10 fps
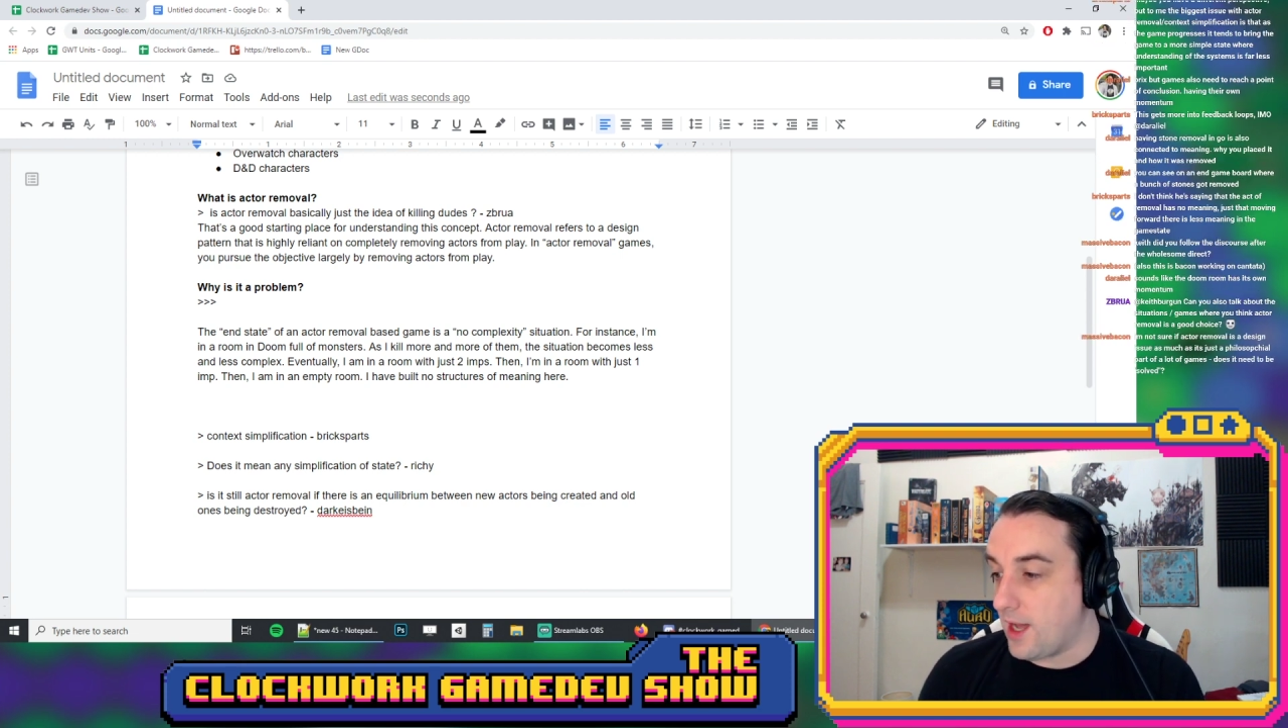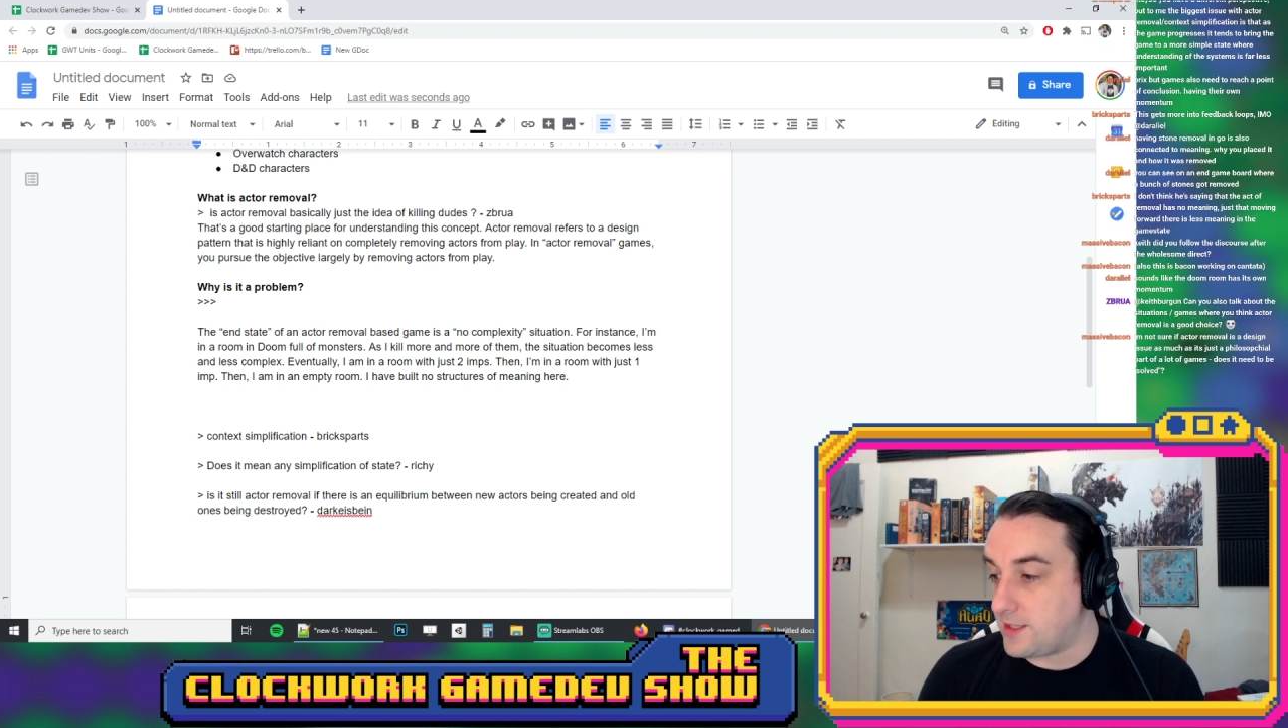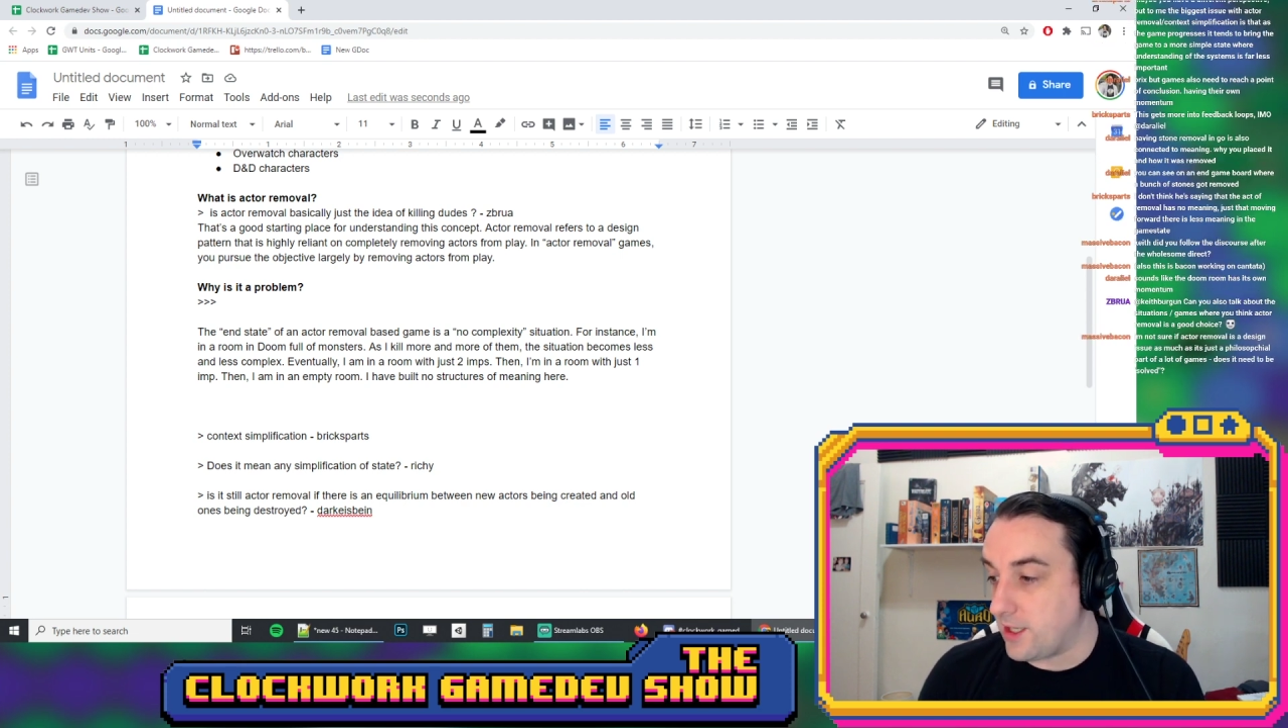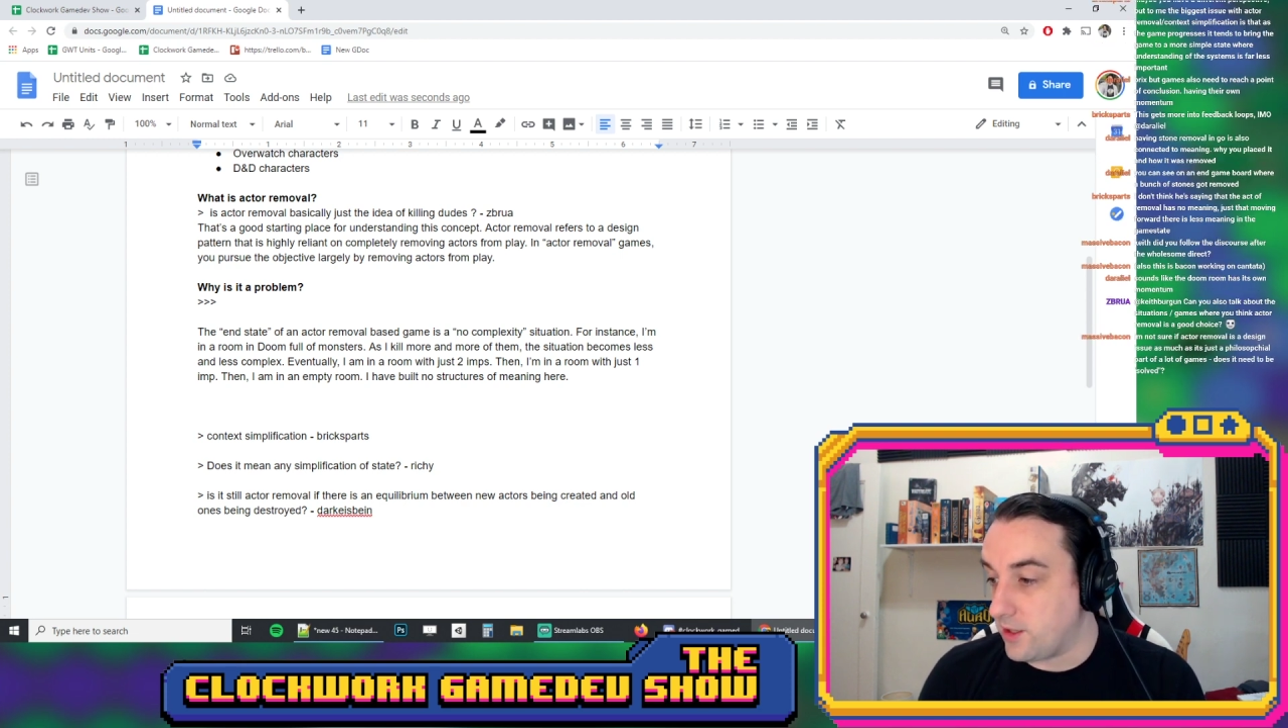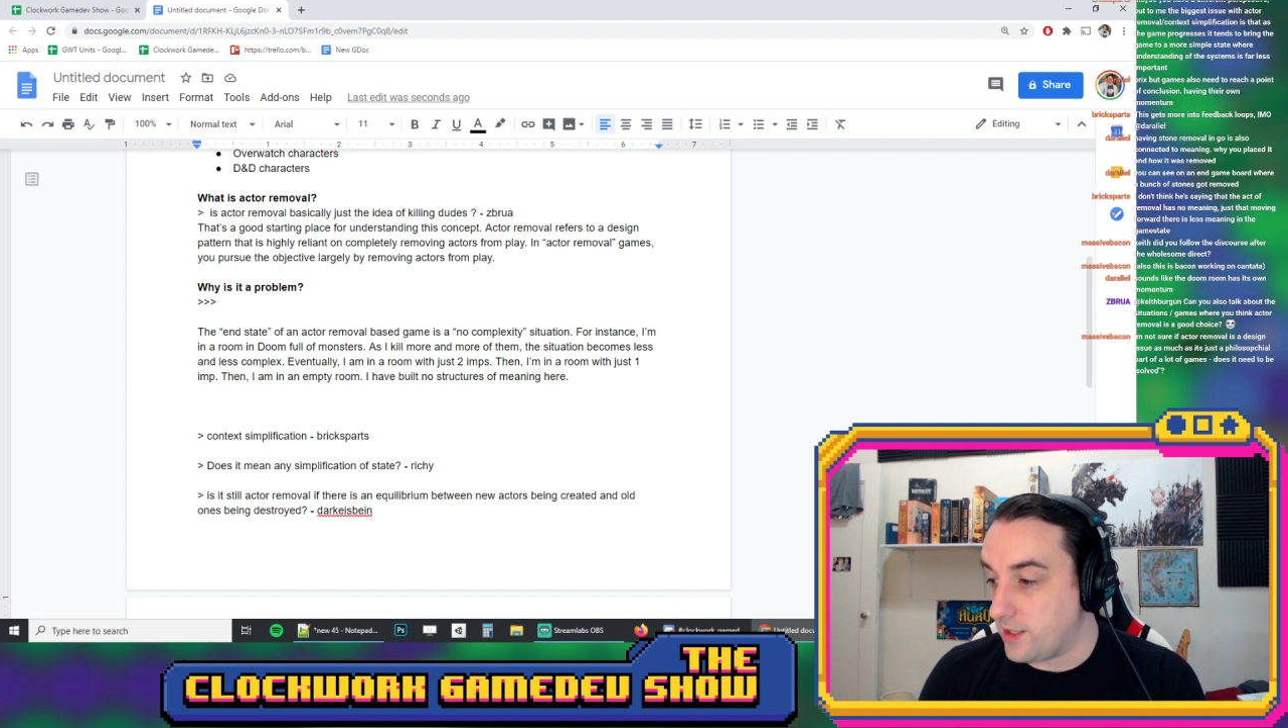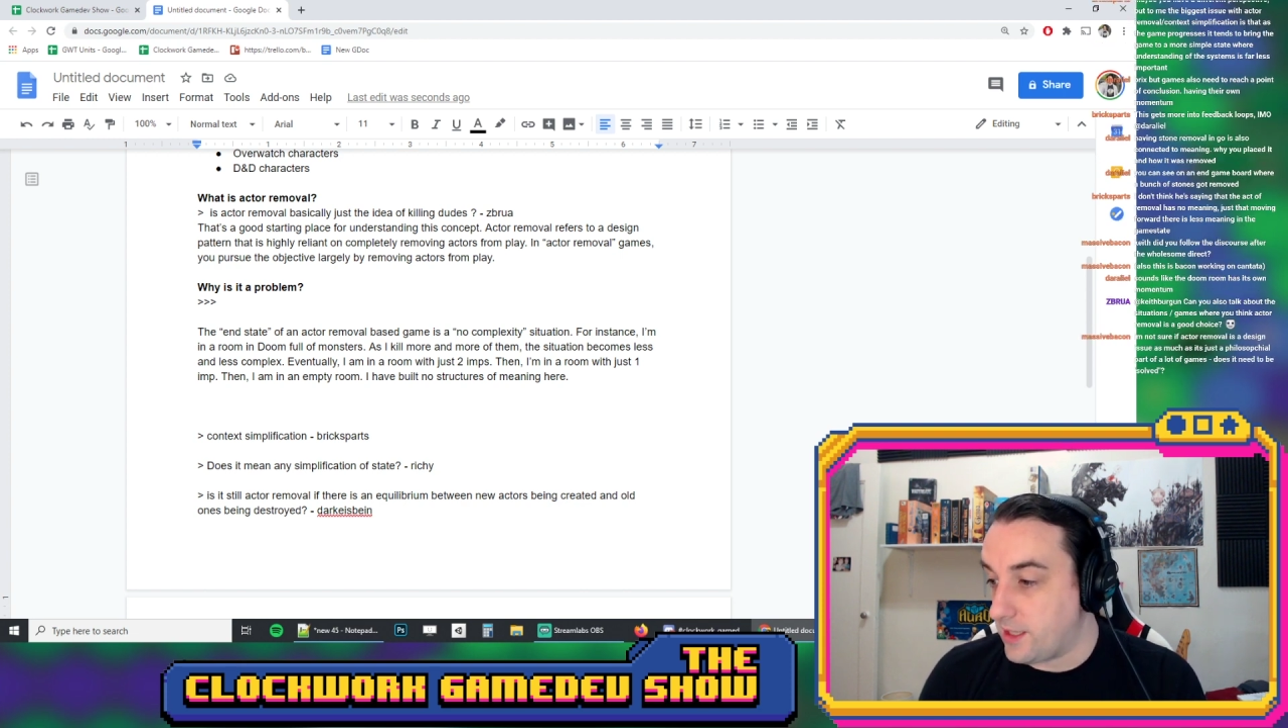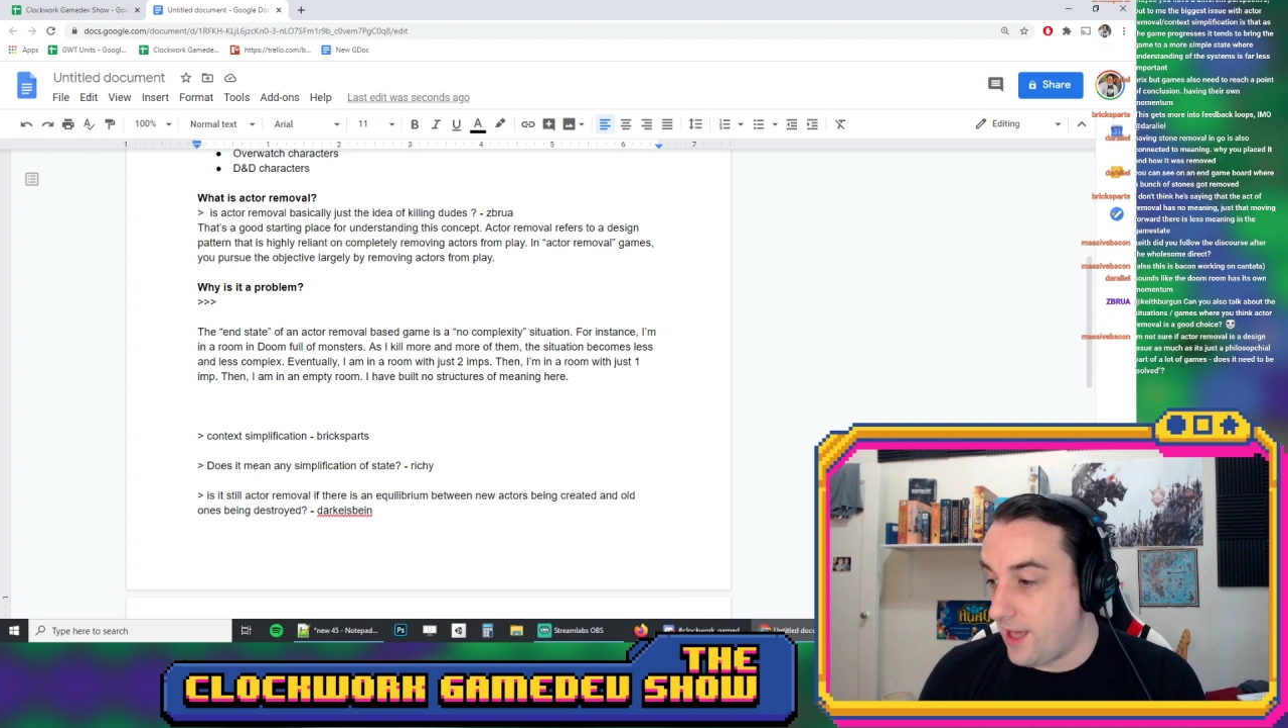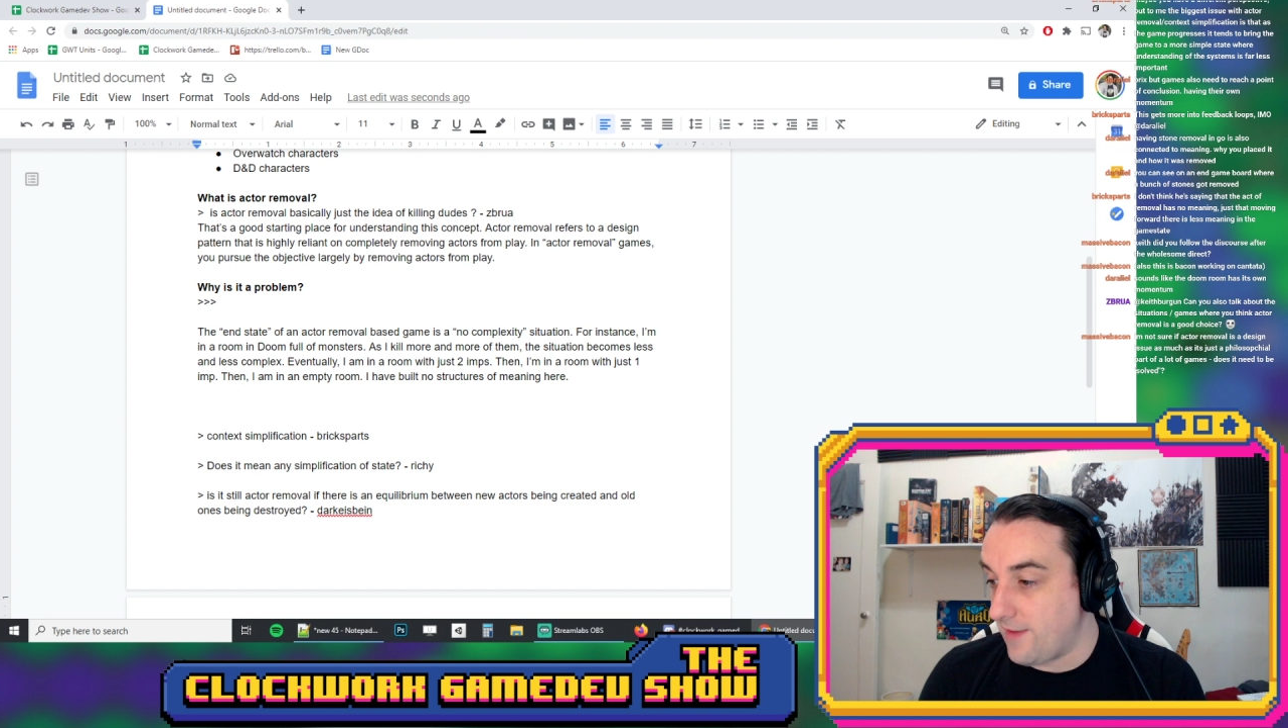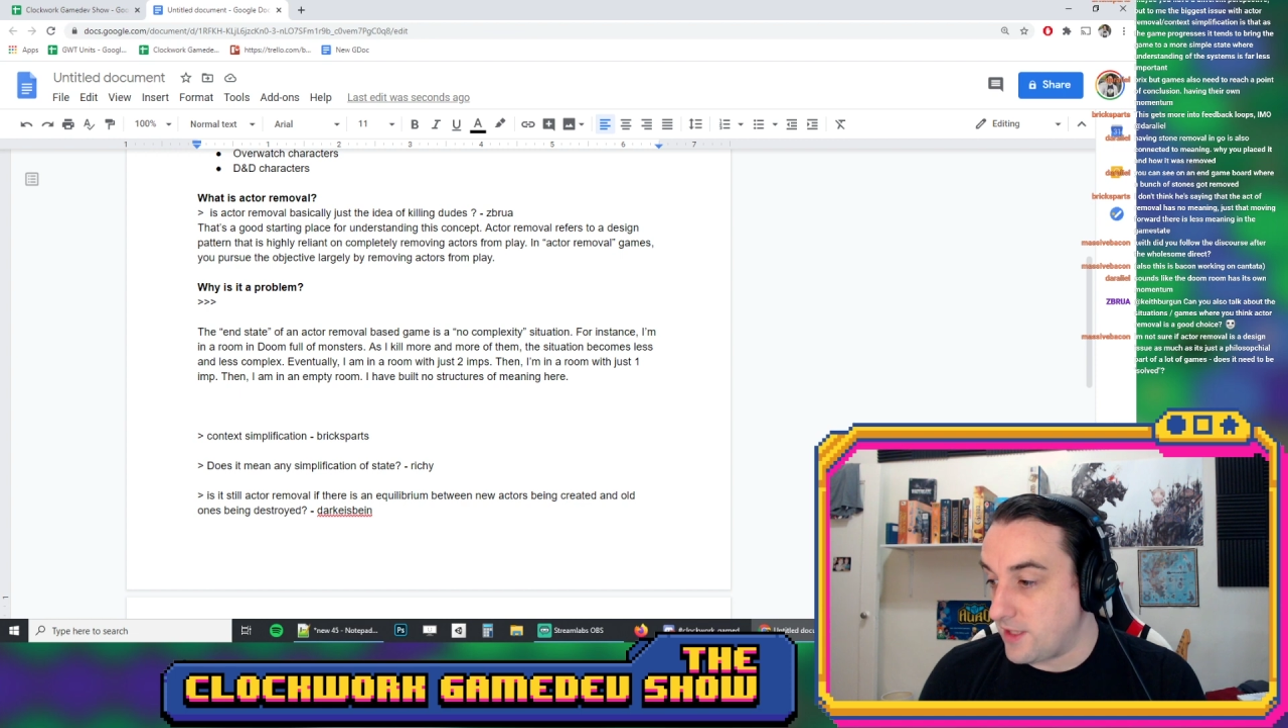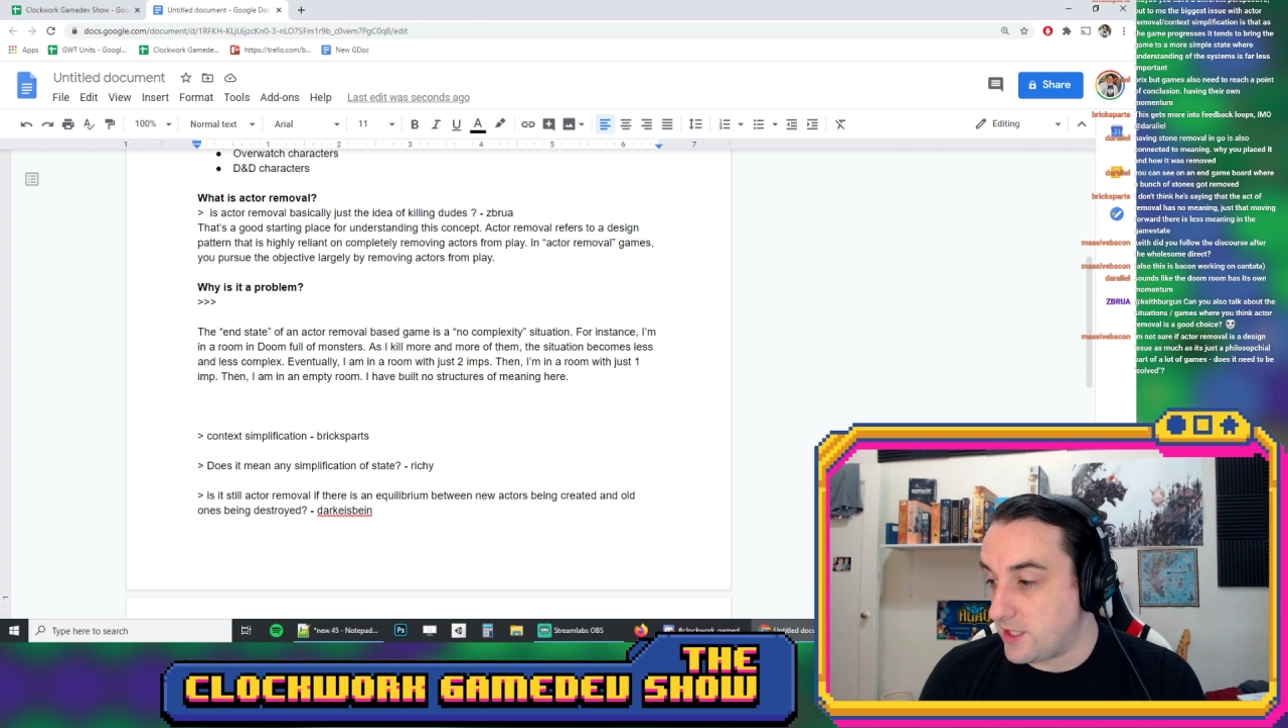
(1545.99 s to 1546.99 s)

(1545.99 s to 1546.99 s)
Darrell, having